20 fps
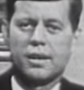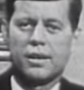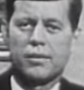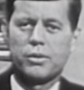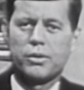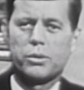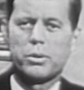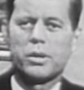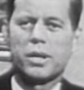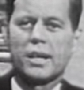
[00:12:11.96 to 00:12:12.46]

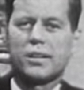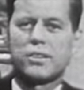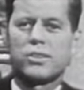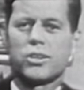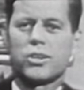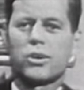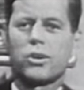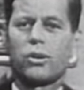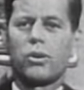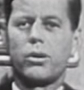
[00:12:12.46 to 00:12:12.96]
If you would like to
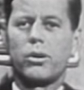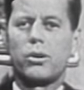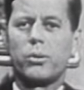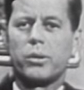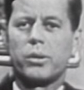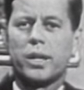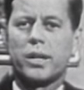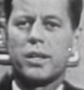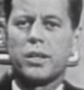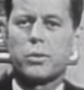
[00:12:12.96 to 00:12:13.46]
call
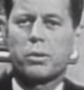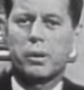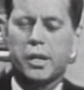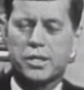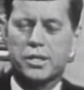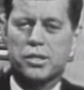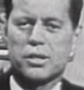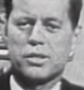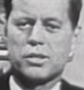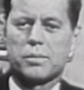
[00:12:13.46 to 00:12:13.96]
with any
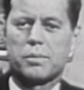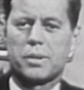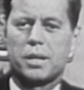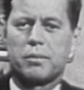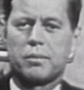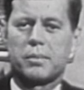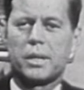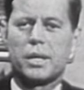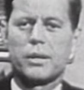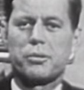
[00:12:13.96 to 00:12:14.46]
questions
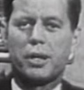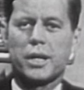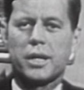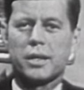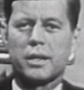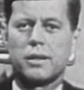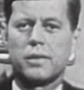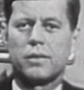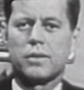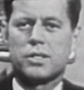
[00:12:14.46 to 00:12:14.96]
about my
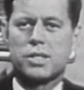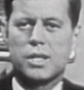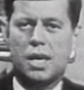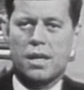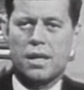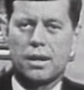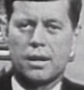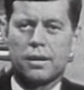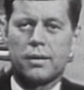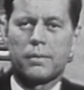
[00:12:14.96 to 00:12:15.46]
record in the
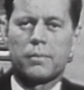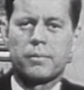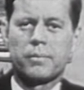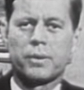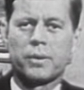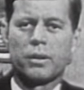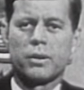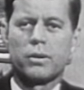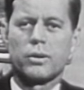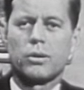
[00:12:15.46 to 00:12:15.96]
Senate
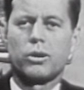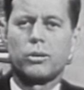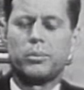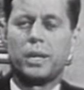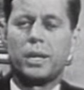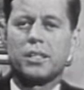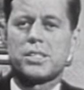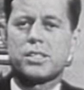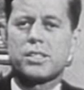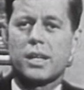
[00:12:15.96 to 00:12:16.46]
or
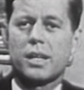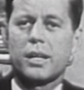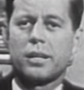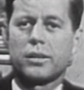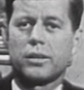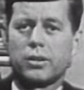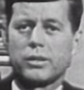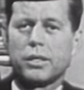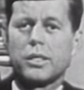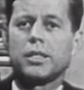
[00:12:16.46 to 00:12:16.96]
my
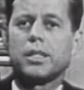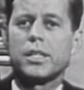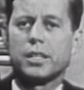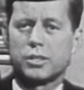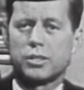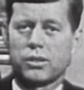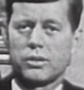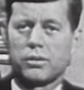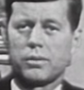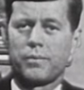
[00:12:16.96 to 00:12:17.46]
stand on any
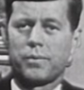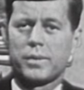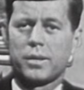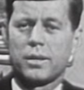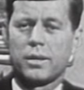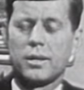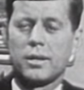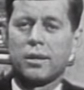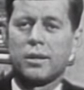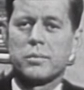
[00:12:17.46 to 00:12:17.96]
issue,
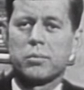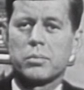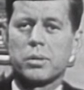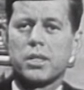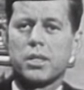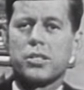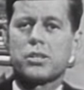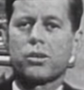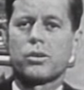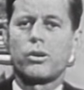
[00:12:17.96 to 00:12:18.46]

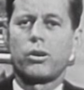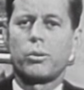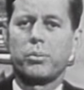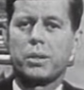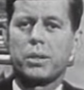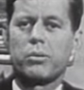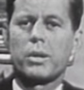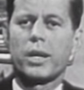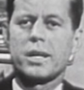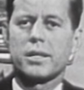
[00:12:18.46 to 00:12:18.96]
please call
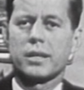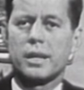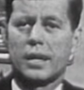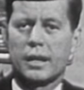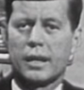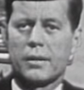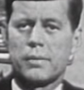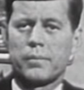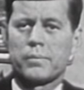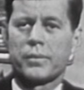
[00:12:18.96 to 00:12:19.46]
me right
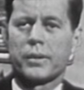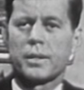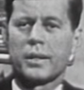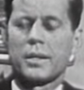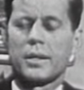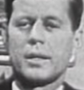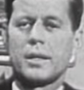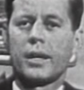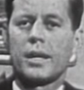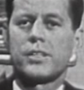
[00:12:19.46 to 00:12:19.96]
now
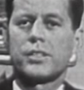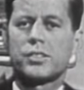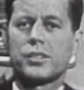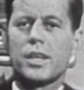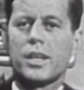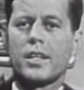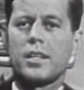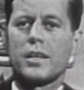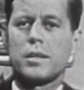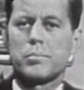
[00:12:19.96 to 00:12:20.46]
at
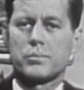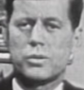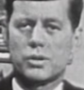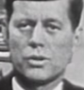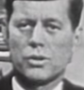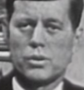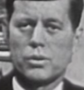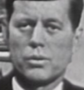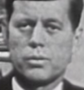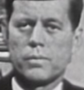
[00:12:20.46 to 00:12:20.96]
Stadium
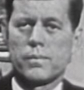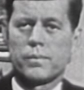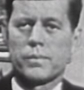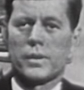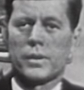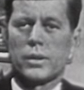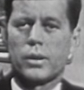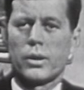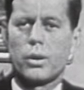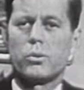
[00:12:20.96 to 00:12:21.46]
2,
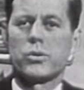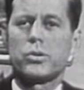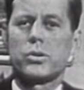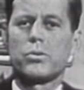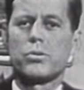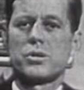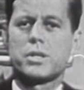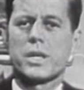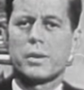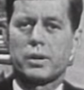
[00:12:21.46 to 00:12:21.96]

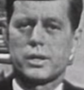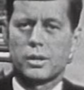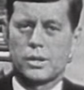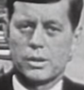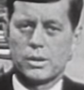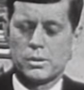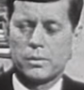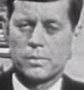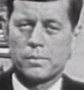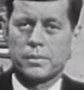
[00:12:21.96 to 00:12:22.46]
0270,
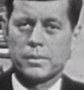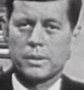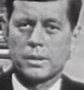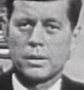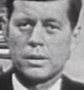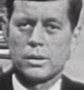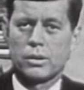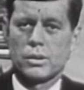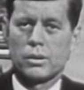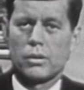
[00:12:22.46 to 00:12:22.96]

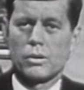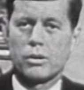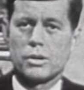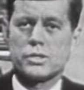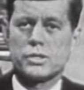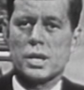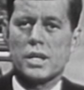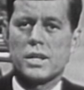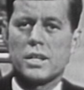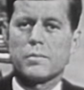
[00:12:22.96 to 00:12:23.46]
or
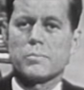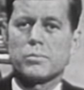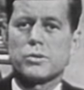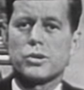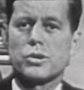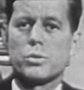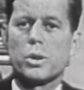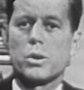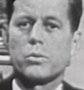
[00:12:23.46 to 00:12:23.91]
Stadium 2,